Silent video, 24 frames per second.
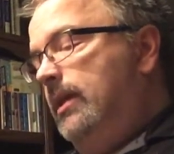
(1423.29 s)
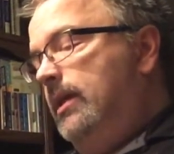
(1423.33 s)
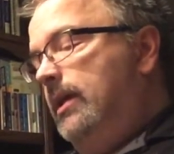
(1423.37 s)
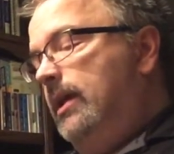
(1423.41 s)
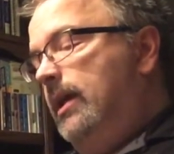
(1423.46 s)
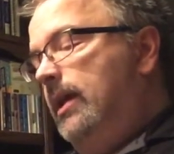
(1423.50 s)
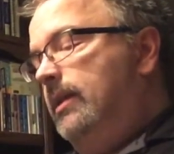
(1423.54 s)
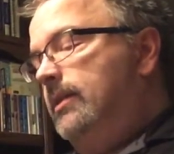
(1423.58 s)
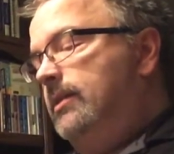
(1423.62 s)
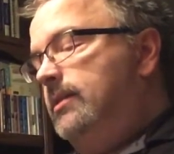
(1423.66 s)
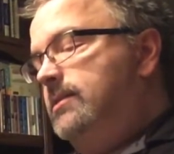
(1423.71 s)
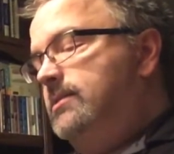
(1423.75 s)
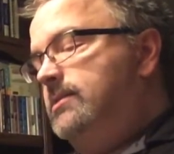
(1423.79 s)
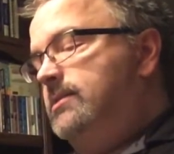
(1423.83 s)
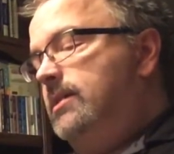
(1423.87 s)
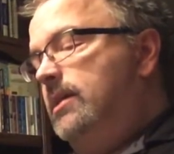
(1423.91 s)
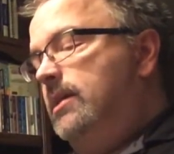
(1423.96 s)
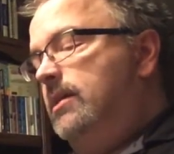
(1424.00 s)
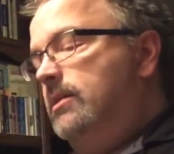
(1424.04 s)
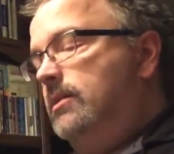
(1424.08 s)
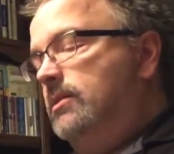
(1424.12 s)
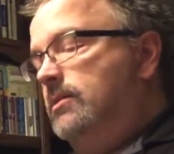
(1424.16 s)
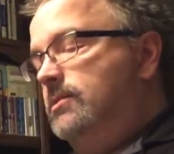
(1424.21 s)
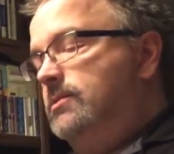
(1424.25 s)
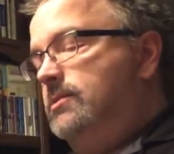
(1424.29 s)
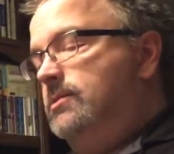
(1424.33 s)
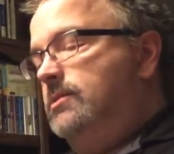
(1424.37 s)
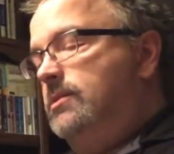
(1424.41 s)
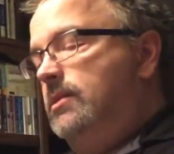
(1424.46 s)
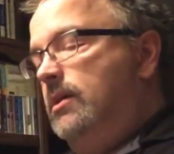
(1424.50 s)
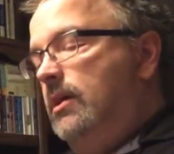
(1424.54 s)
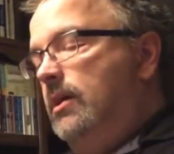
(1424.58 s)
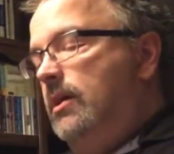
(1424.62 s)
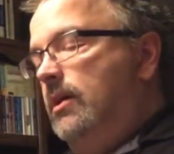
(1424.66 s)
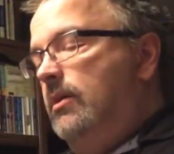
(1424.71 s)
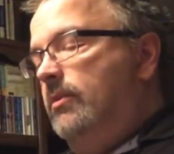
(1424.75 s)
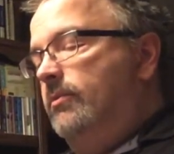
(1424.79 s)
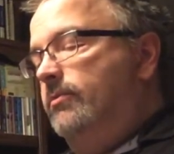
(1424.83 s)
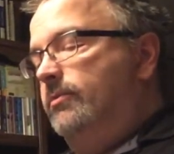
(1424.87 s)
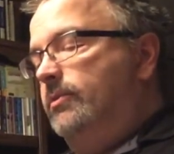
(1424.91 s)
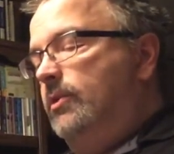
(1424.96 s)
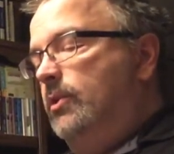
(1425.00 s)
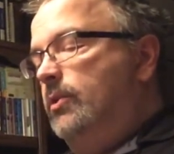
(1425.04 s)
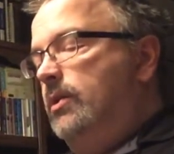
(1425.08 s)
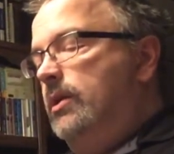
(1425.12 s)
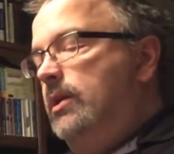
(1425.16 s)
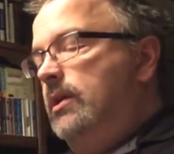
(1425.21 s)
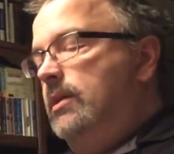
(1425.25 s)
and the seagulls,
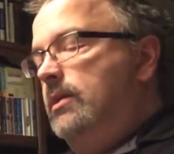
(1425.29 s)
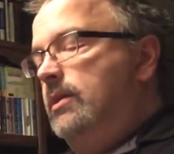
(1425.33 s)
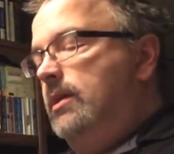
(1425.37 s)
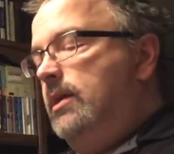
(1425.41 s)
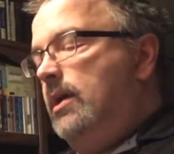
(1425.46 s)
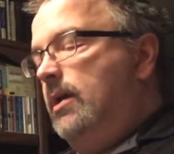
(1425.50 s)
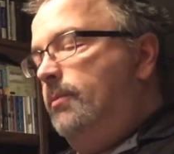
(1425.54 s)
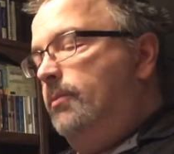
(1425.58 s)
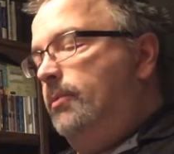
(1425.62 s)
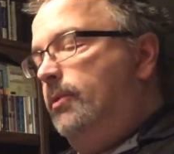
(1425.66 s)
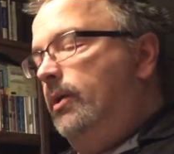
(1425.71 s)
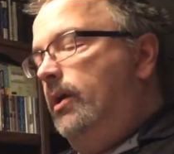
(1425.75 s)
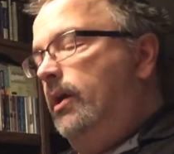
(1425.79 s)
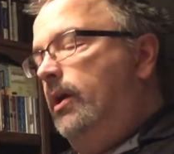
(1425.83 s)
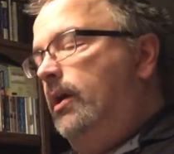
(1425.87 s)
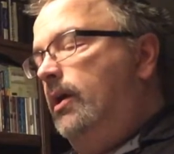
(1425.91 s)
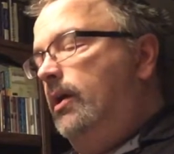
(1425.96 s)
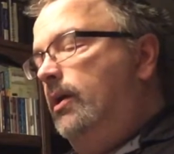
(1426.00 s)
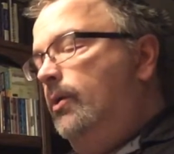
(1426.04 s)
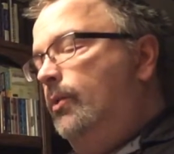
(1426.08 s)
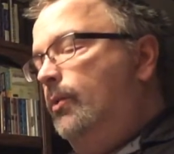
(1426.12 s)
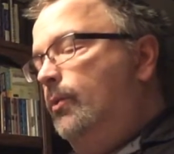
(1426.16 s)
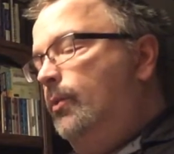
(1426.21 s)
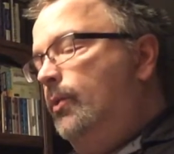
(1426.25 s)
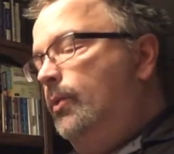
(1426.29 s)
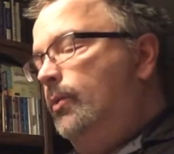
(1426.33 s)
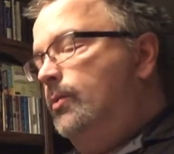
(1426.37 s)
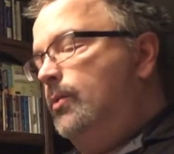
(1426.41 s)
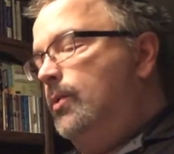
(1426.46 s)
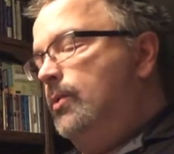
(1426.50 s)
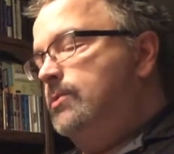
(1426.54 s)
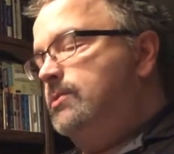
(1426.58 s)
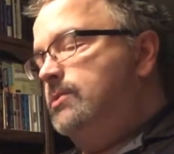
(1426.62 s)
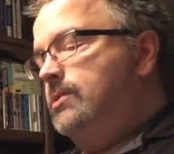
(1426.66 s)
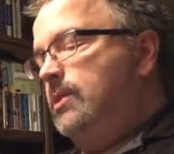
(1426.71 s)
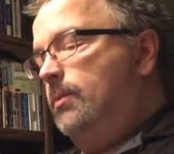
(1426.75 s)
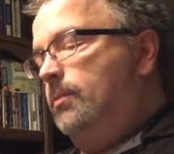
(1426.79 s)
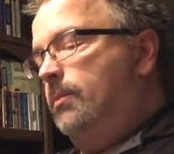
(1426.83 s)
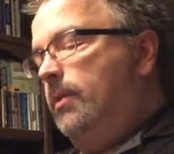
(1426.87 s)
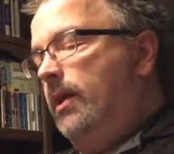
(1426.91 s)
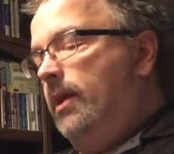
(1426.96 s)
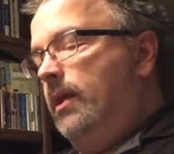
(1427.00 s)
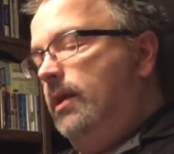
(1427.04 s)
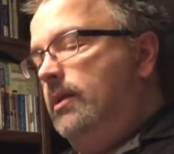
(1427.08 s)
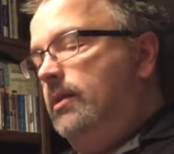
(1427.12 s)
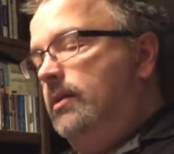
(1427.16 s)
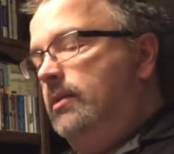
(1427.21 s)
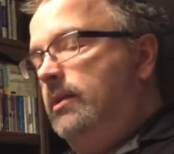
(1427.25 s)
floating in the upper air, were rosy
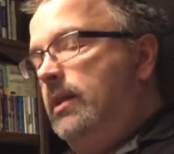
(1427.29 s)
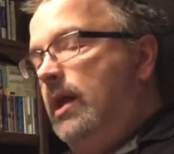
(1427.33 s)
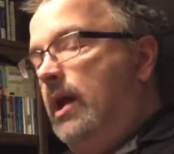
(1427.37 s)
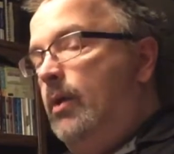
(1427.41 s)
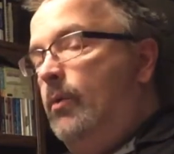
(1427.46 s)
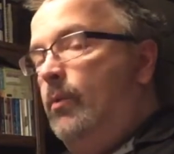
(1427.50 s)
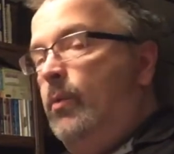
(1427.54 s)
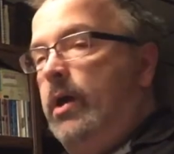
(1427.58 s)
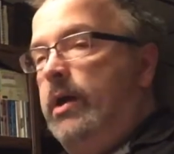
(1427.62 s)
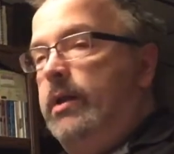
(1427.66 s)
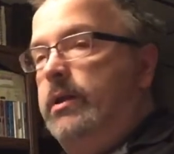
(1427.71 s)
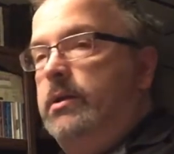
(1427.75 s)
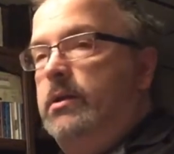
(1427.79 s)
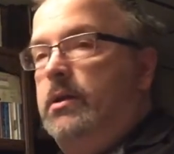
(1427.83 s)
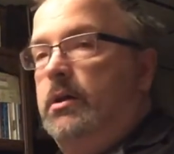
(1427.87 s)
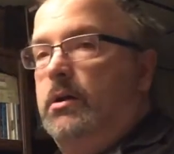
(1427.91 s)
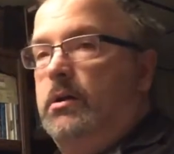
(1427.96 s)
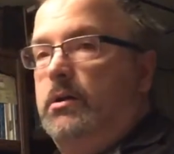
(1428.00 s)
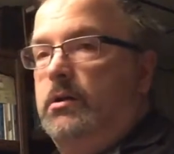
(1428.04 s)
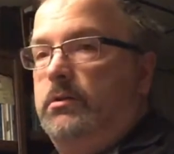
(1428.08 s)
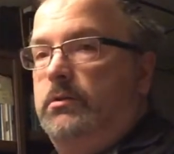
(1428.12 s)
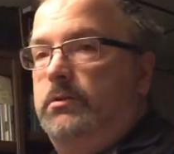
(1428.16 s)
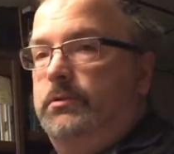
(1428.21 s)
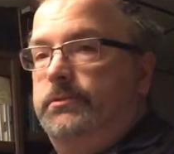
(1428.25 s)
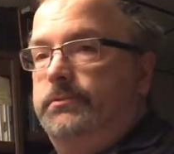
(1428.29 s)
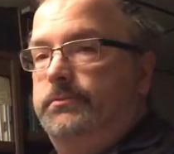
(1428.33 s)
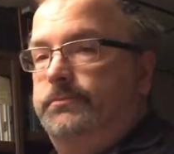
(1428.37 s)
pink, not white at all.